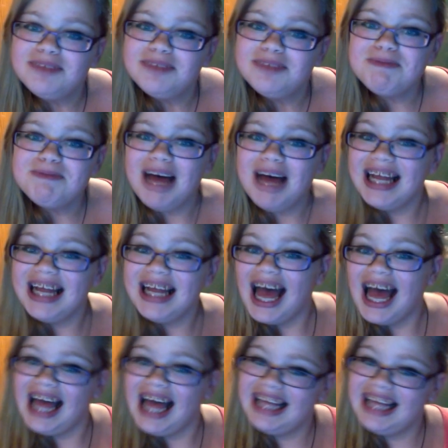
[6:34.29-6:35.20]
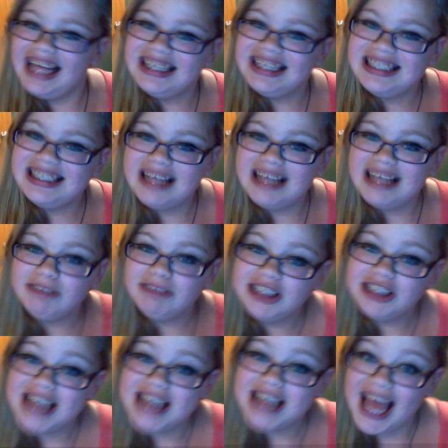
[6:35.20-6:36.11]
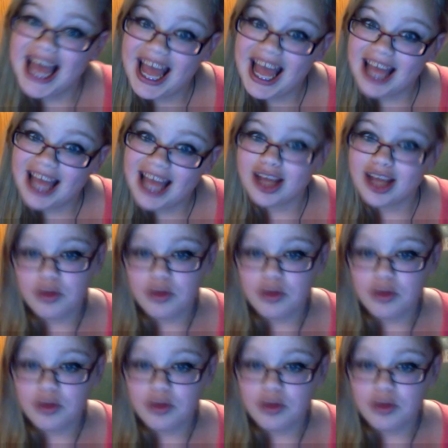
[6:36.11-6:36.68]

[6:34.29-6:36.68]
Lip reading: bye guys, have a good day.